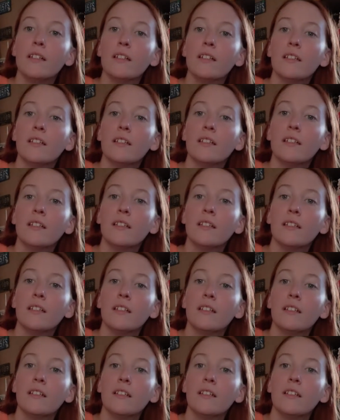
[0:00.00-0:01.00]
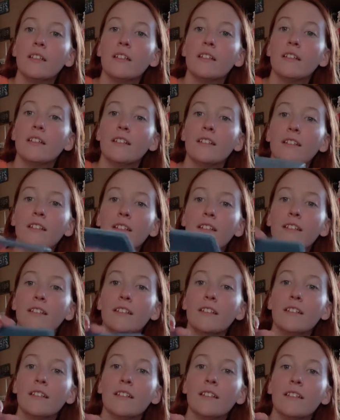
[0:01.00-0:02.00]

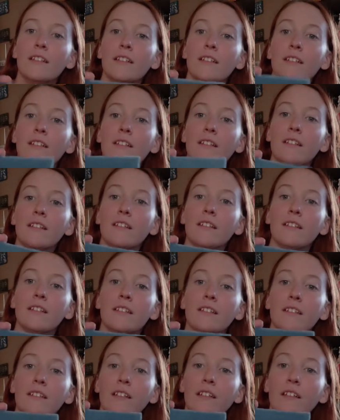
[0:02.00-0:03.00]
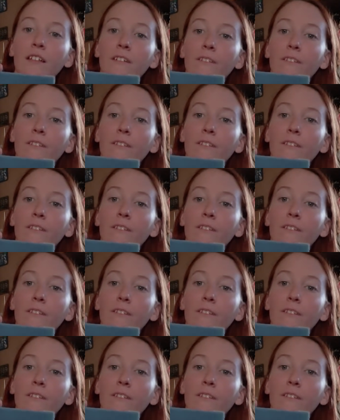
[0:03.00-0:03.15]
[no speech]